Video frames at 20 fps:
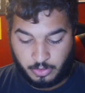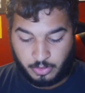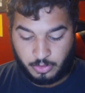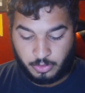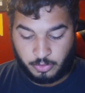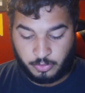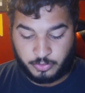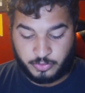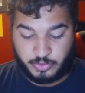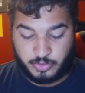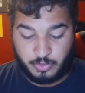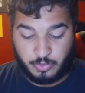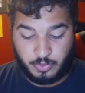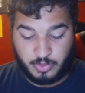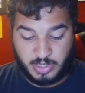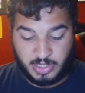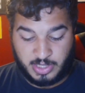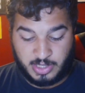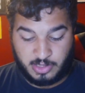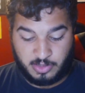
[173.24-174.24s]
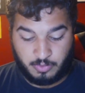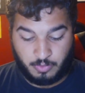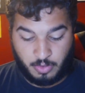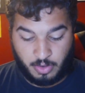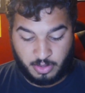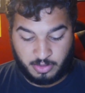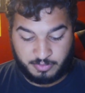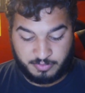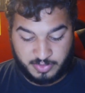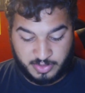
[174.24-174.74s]
You're too key to
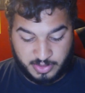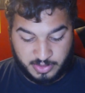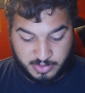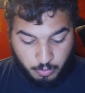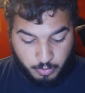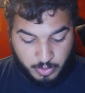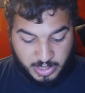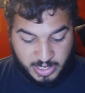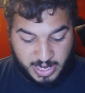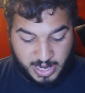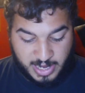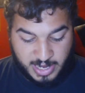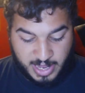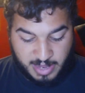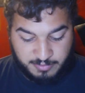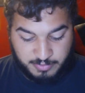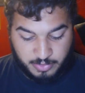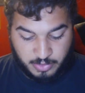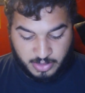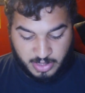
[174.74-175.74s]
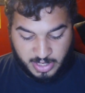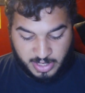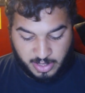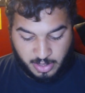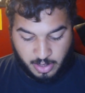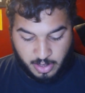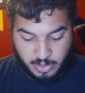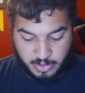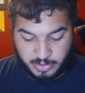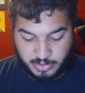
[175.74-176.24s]
all of this. We can't have you dying
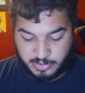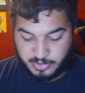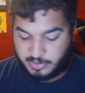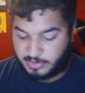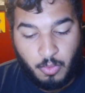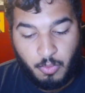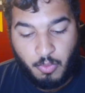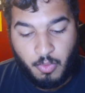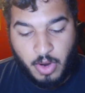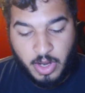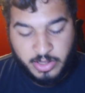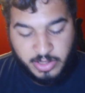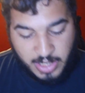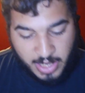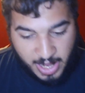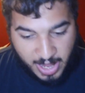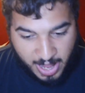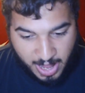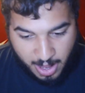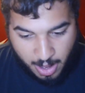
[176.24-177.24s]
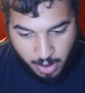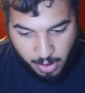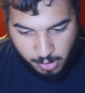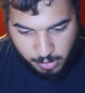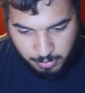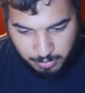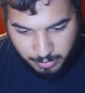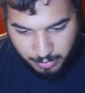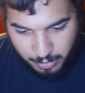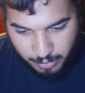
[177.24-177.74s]
on us. What the hell,
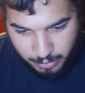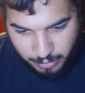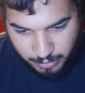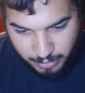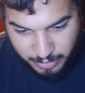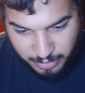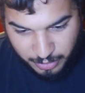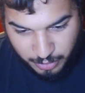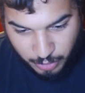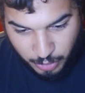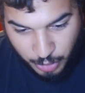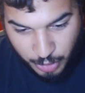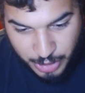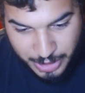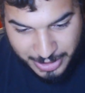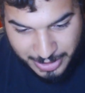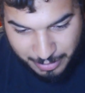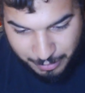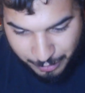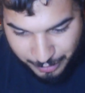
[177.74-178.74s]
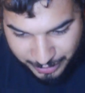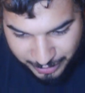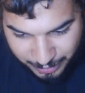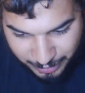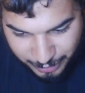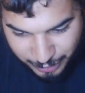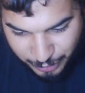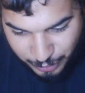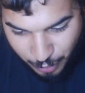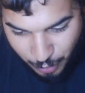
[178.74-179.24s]
bro? Look
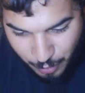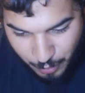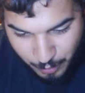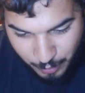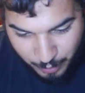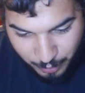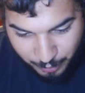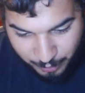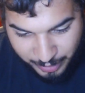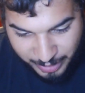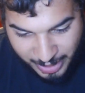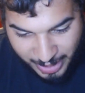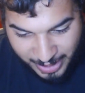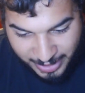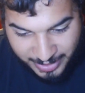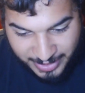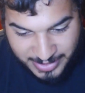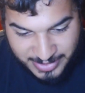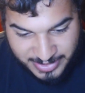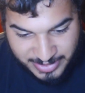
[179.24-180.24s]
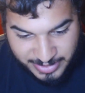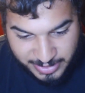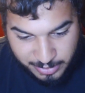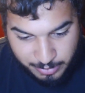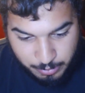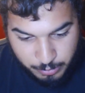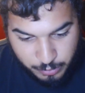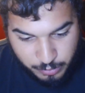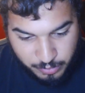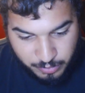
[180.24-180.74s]
at don't worry, I can still
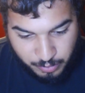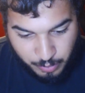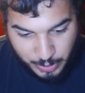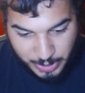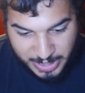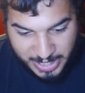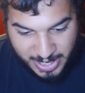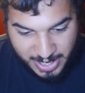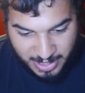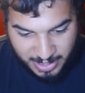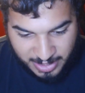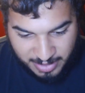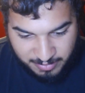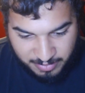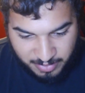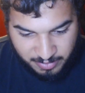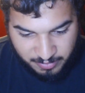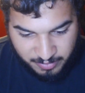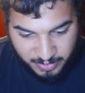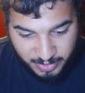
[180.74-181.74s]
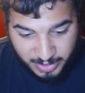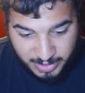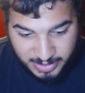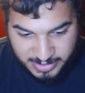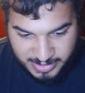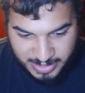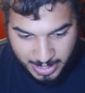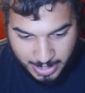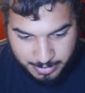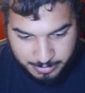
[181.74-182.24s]
move. We can't give villains
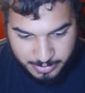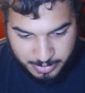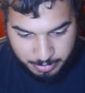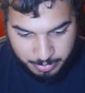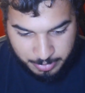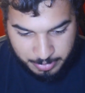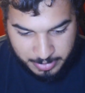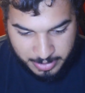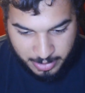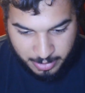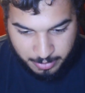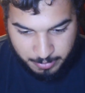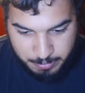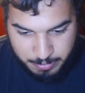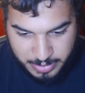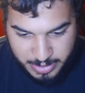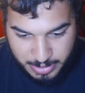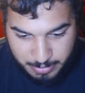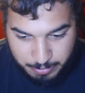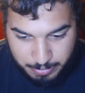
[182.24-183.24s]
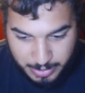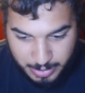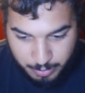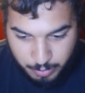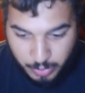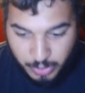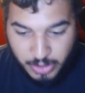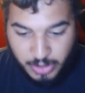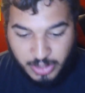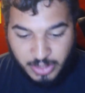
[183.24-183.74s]
time to prepare. Beep,
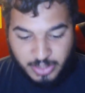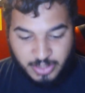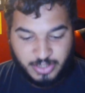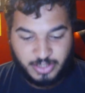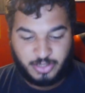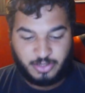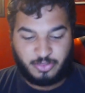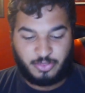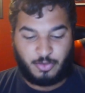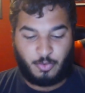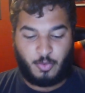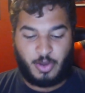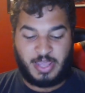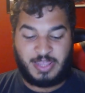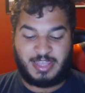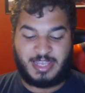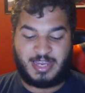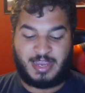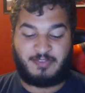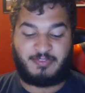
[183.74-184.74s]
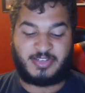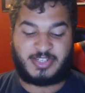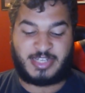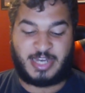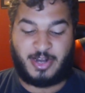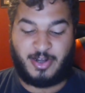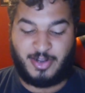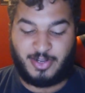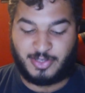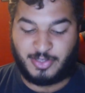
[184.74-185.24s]
beep. The way they have it
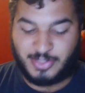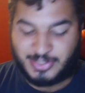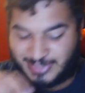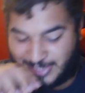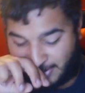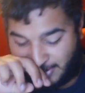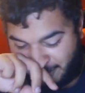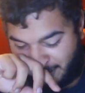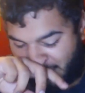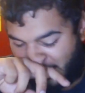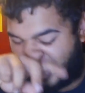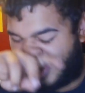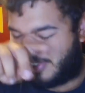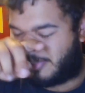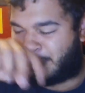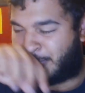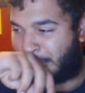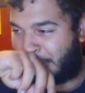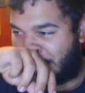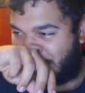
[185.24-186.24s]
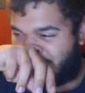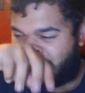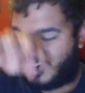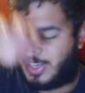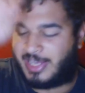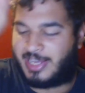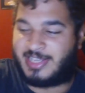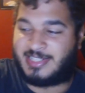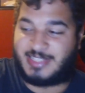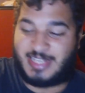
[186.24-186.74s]
shadowed, it looks like Venom, dude.
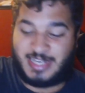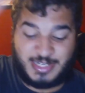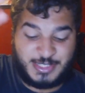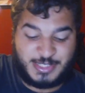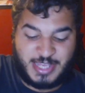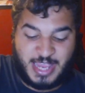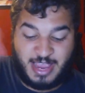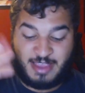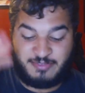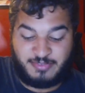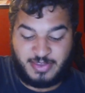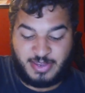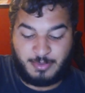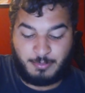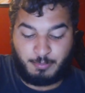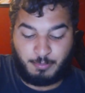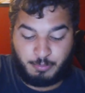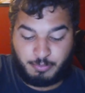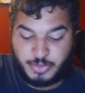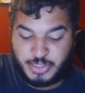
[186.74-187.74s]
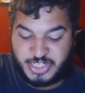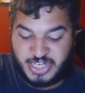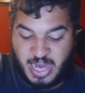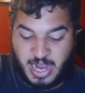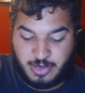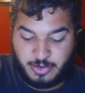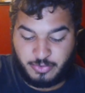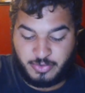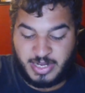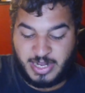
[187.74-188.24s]
Like, because they just have him
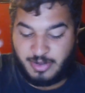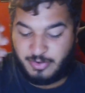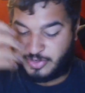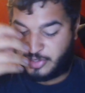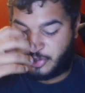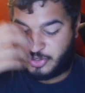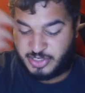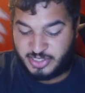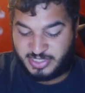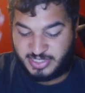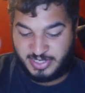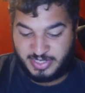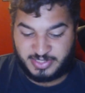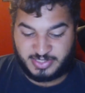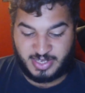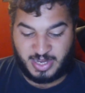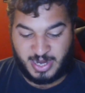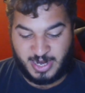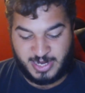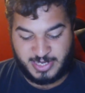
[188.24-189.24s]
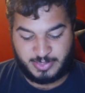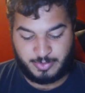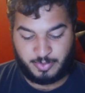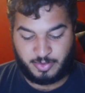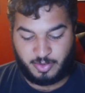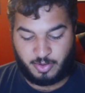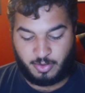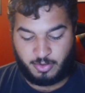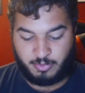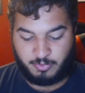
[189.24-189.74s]
shadowed out and you just see his eyes with
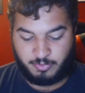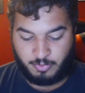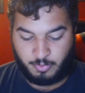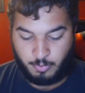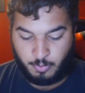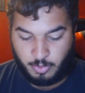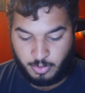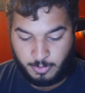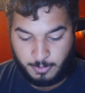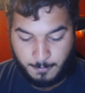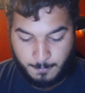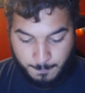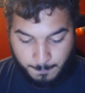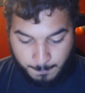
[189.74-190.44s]
the All for One.